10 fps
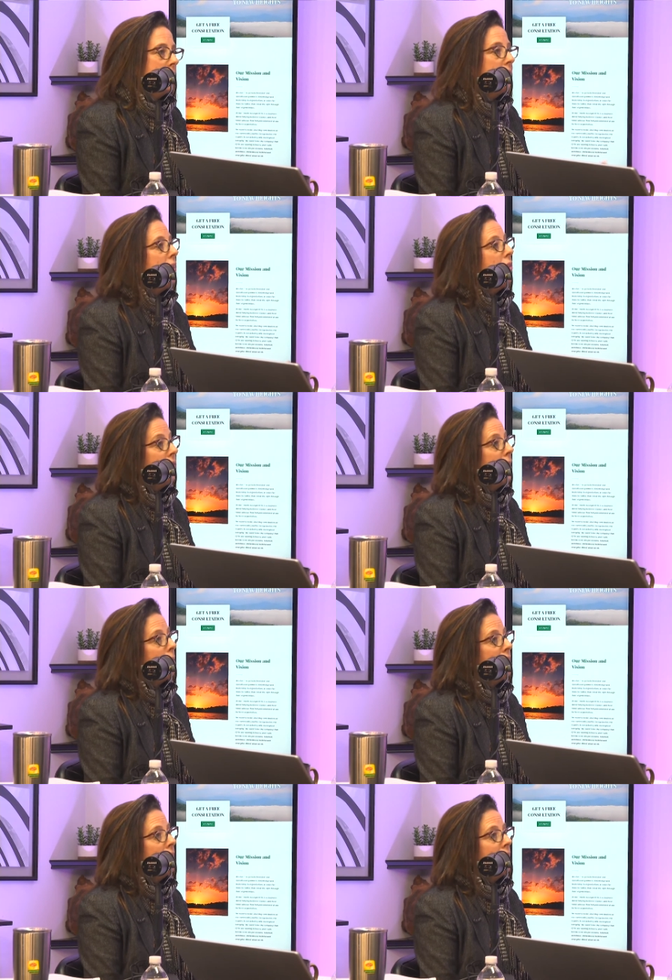to feed your
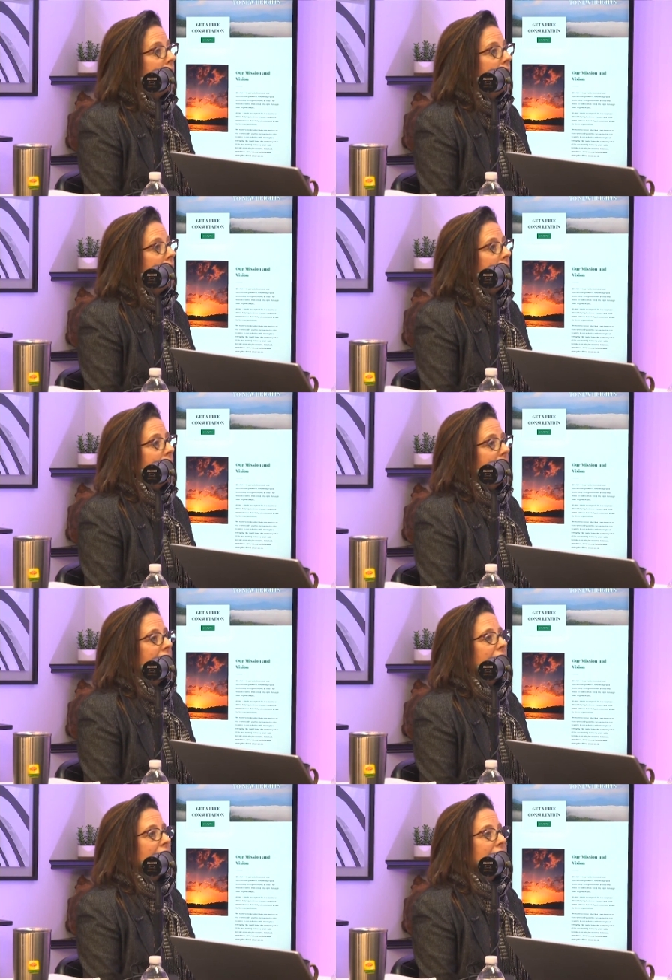family? Right. You
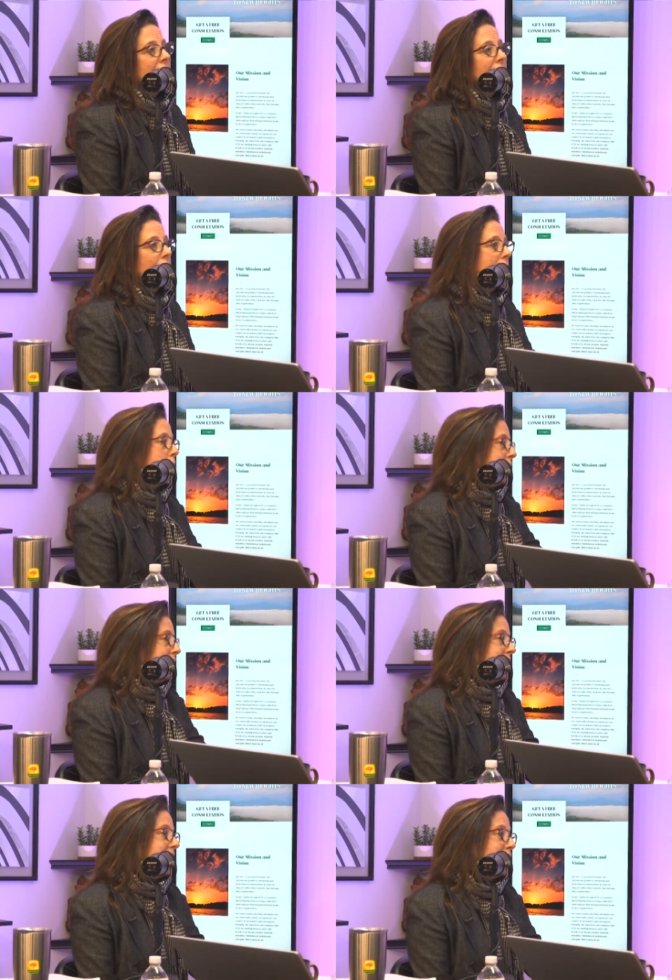know, do you want to put your
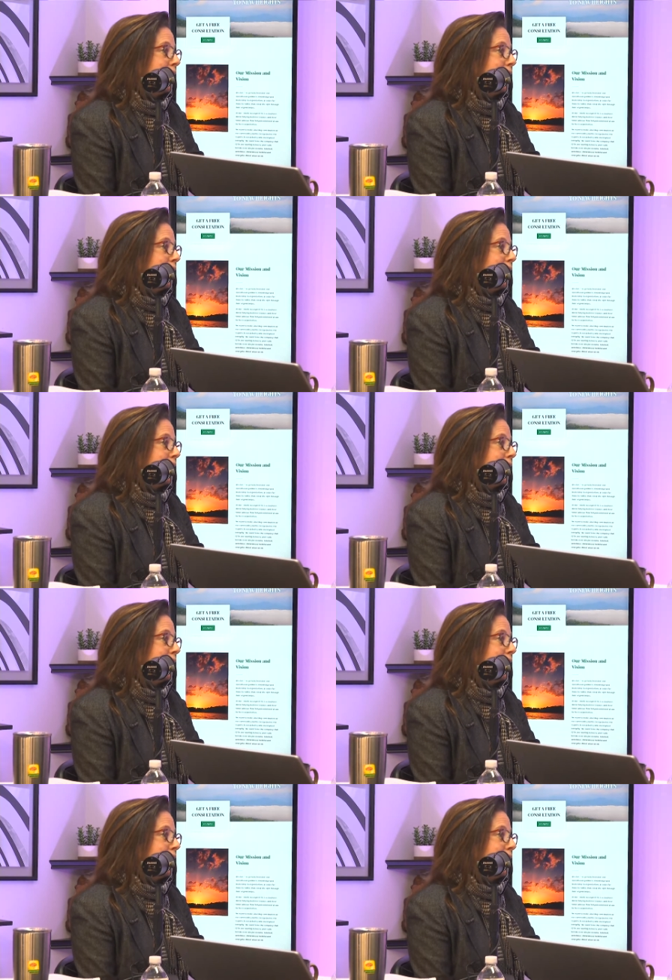kids